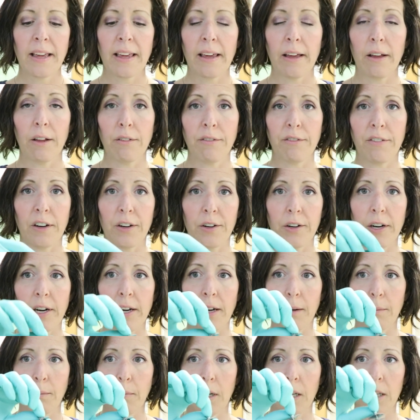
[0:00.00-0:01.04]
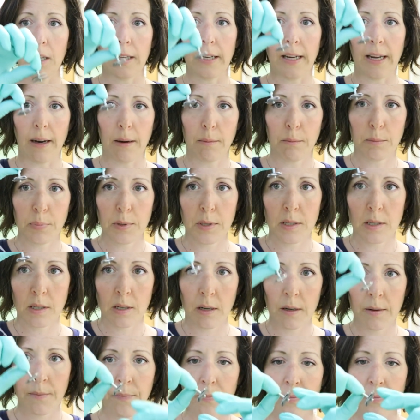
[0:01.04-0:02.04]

Calvarium clamps.